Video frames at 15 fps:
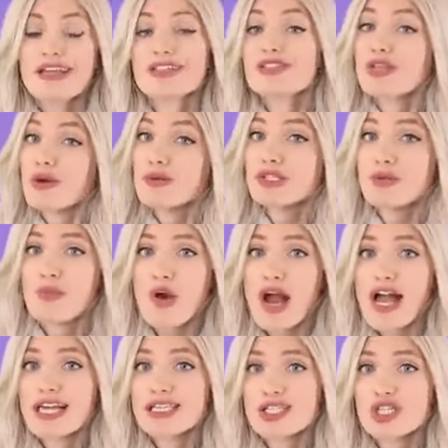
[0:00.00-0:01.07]
it's no
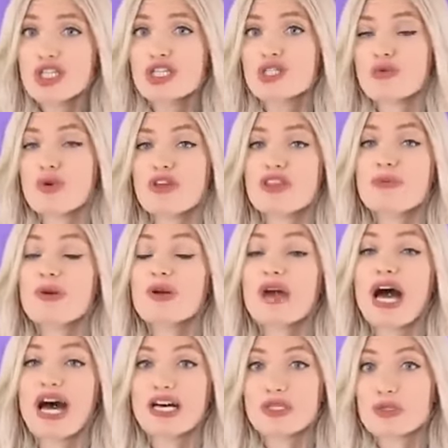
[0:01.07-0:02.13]
surprise she's worth about
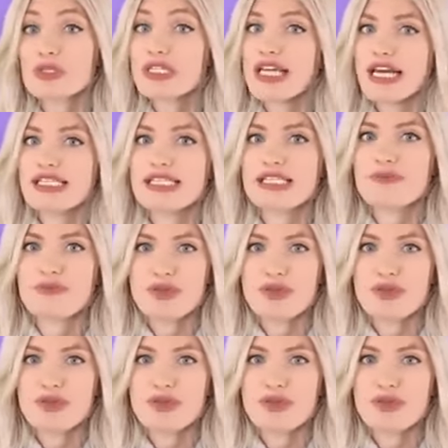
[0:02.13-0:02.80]
$190